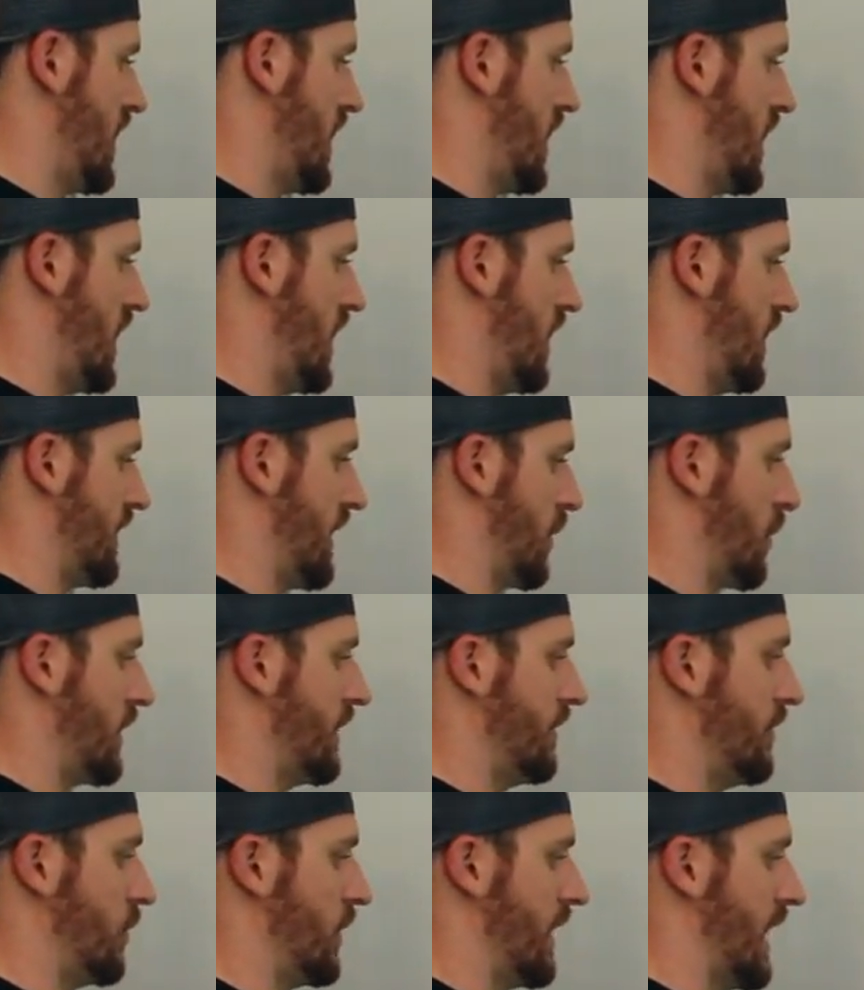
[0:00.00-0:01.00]
that
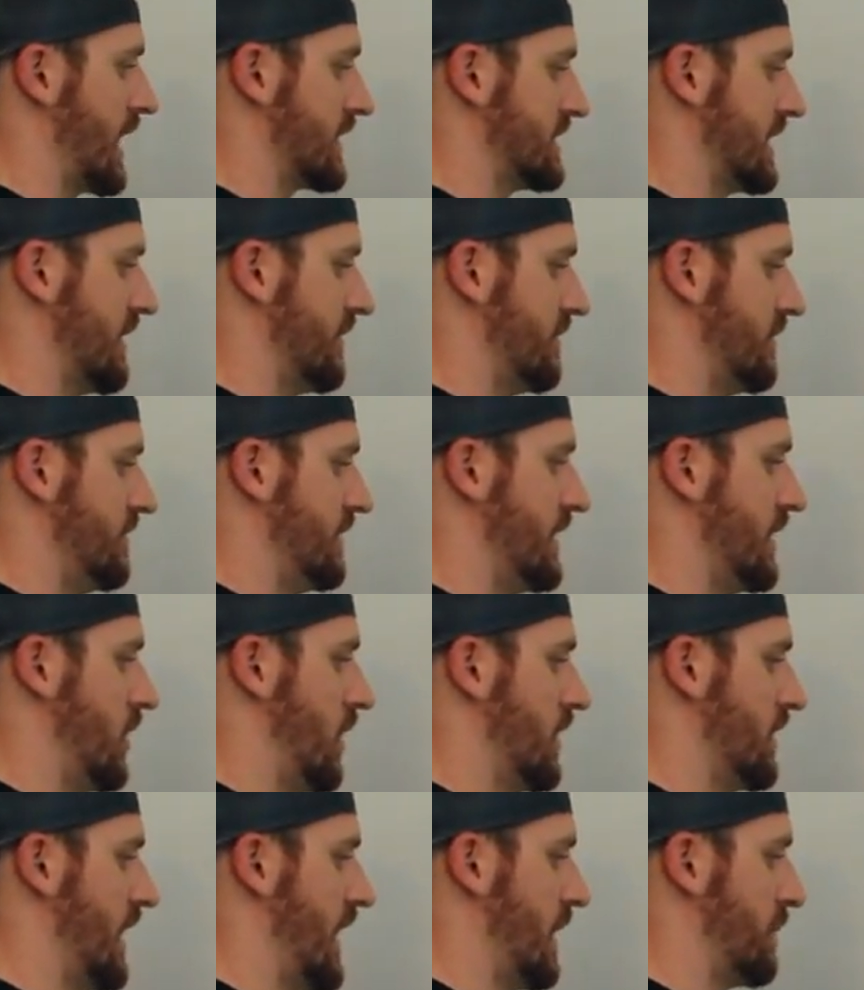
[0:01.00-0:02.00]
we actually have a
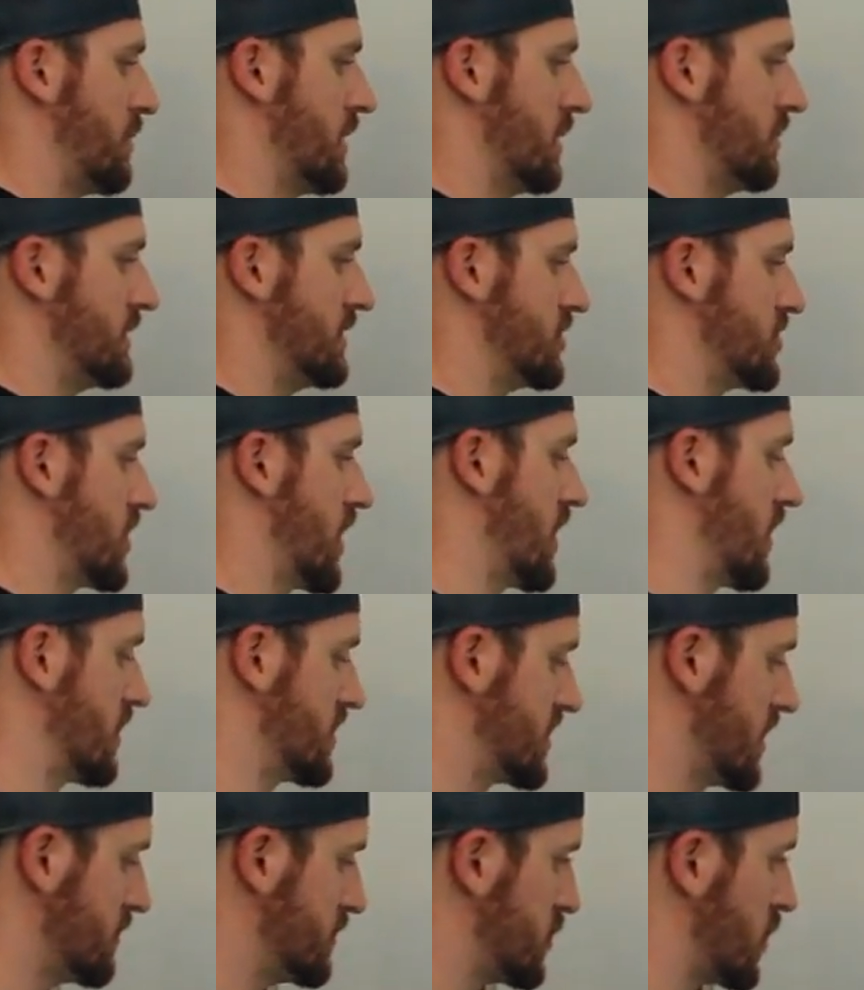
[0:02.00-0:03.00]
video on that, Prilepin's chart,
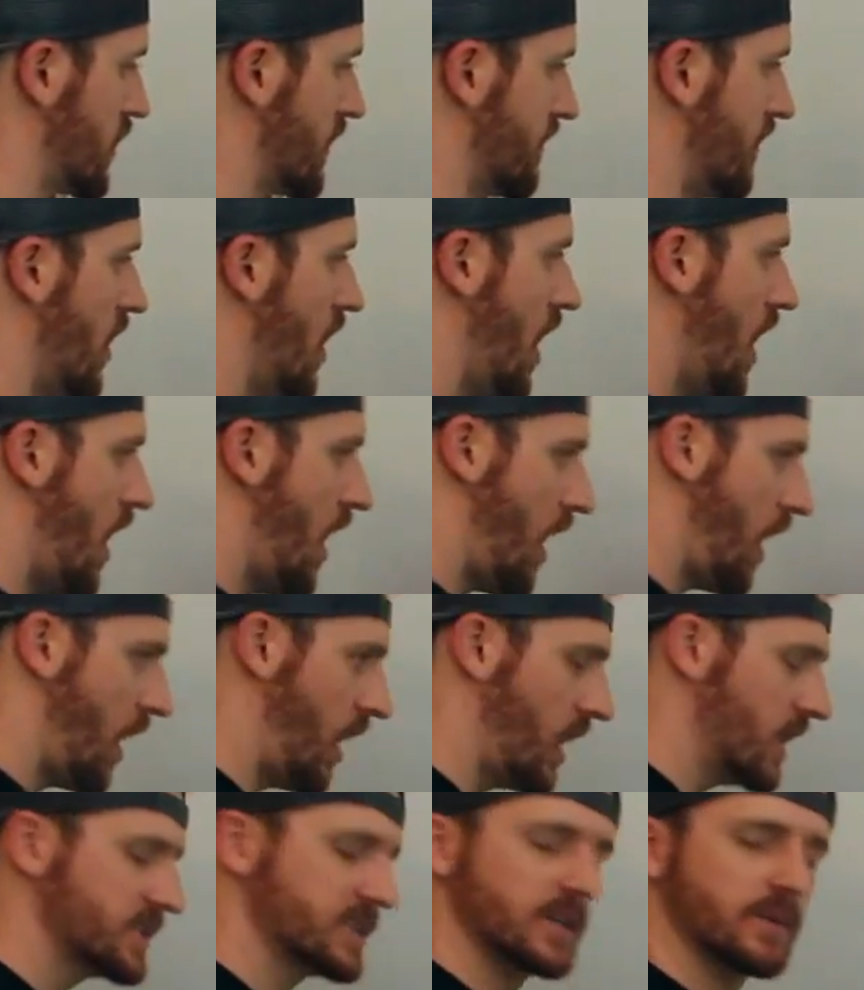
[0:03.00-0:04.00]
or some sort of
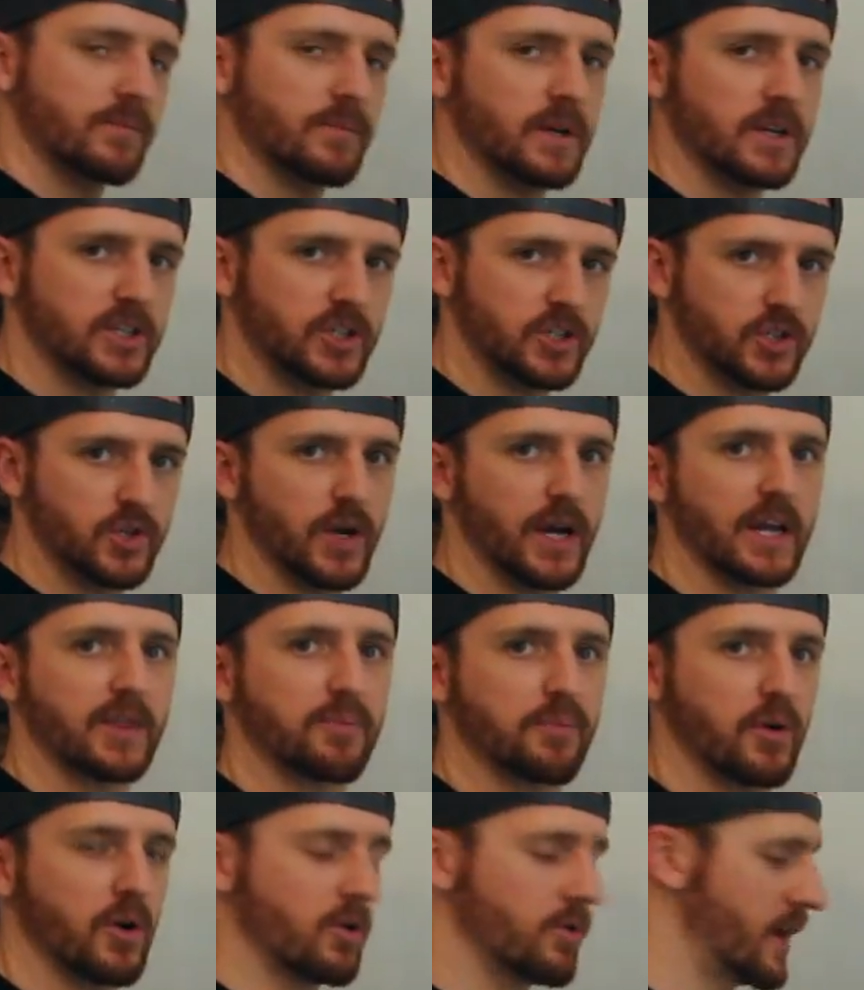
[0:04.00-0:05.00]
awesome
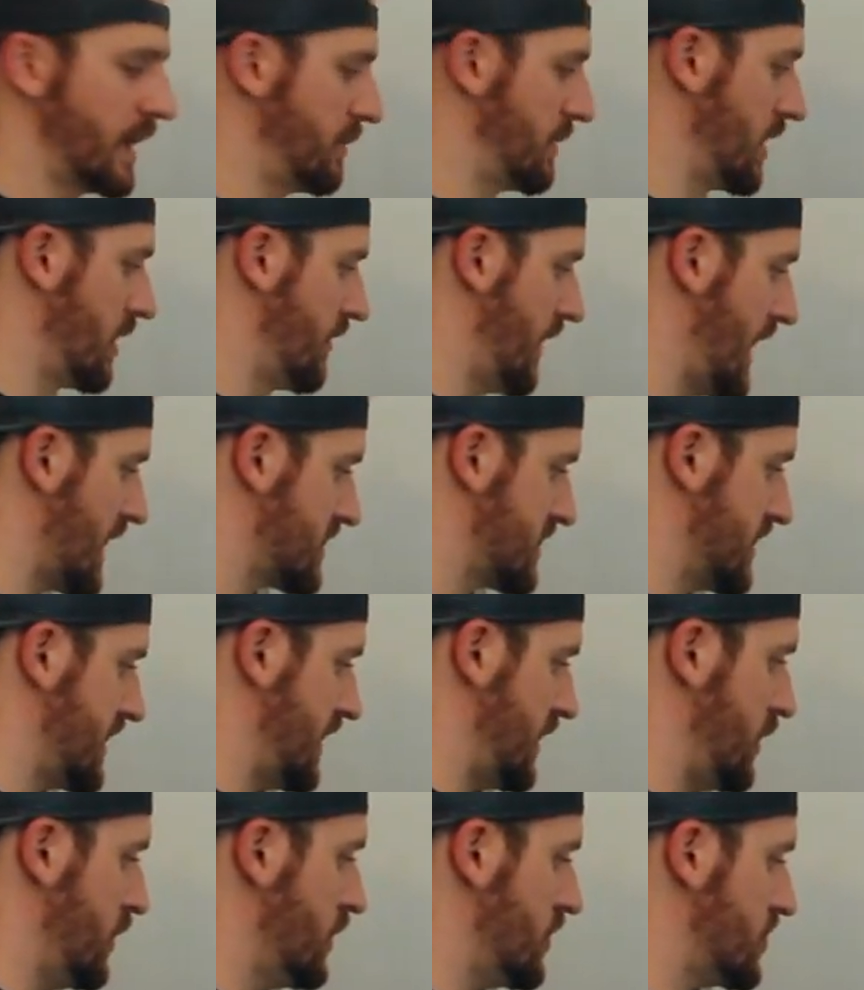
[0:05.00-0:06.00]
strength programming. You've
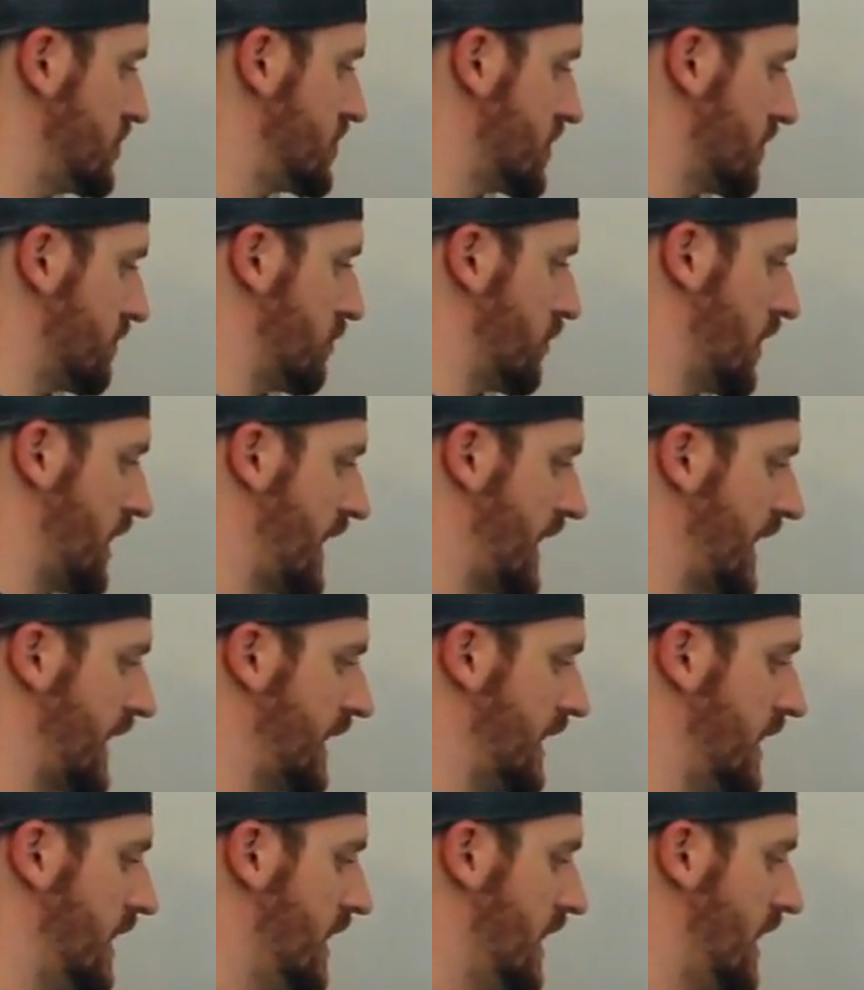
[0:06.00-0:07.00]
actually used your
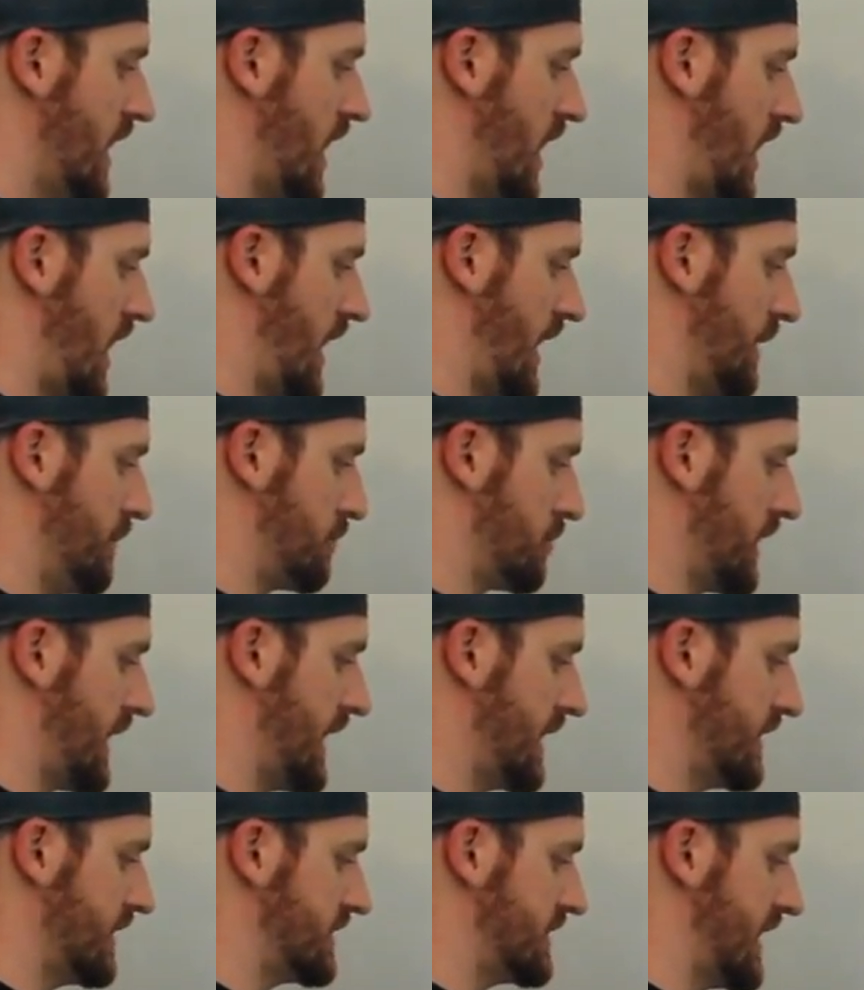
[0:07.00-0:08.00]
brain and
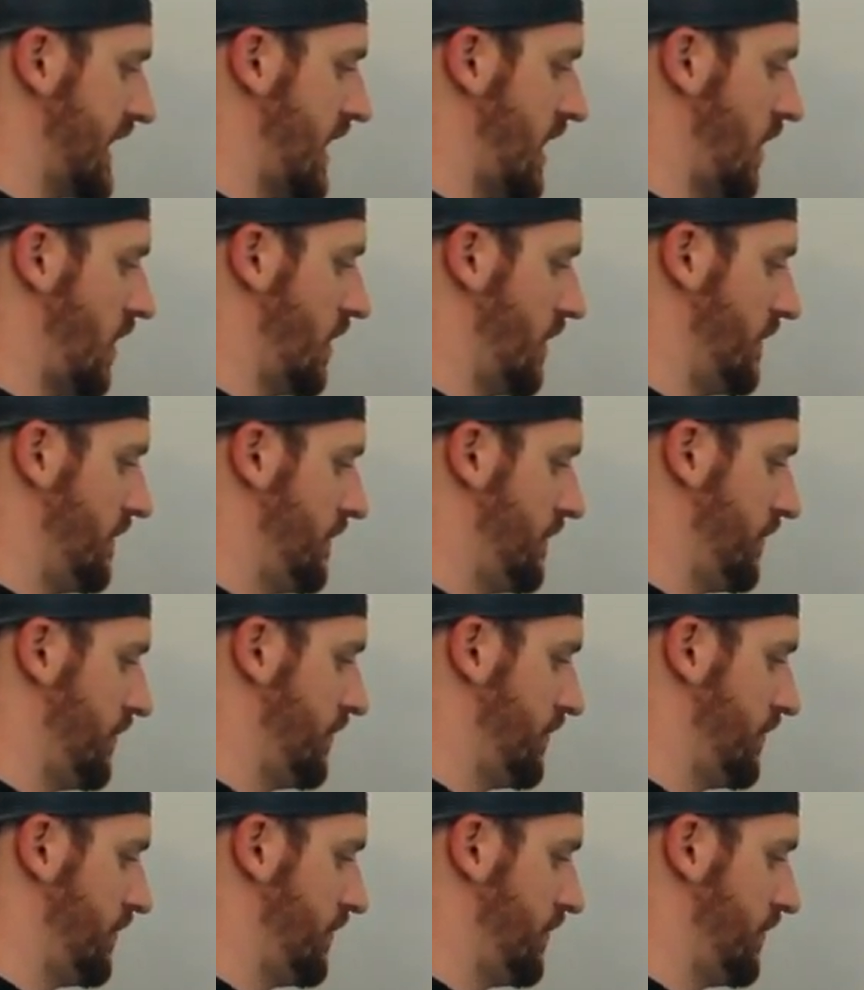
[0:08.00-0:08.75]
planned this out.